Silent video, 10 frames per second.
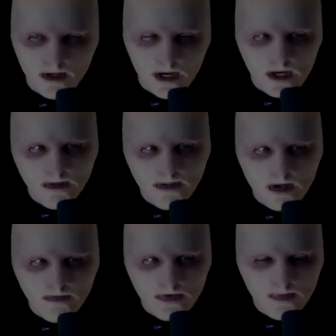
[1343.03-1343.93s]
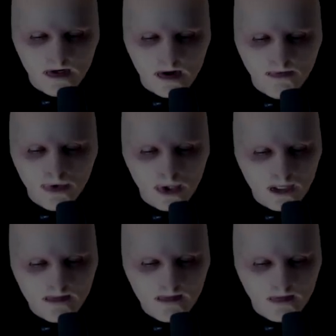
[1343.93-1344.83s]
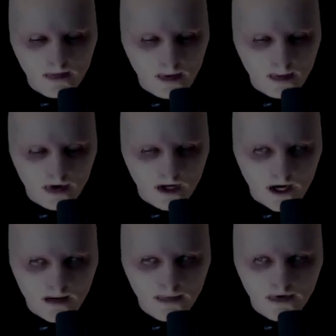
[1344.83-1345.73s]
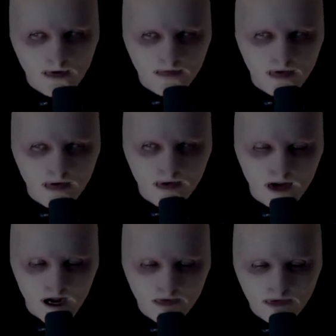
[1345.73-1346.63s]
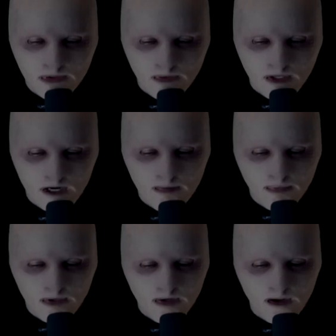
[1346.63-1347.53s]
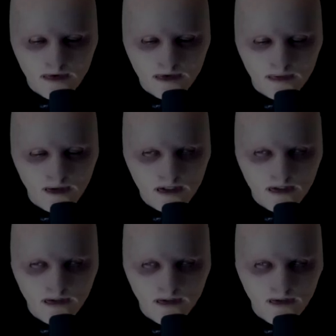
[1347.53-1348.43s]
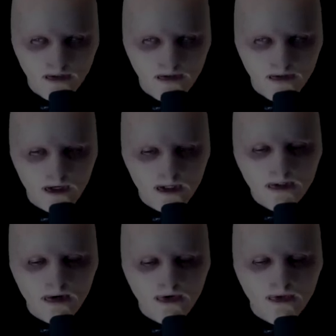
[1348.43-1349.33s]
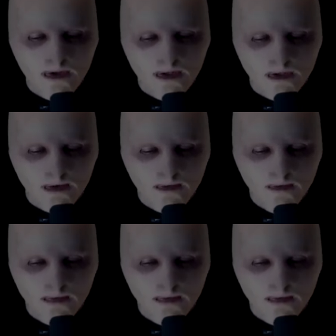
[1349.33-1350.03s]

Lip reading: I had never been off drugs before, and when I got put on house arrest, I started thinking.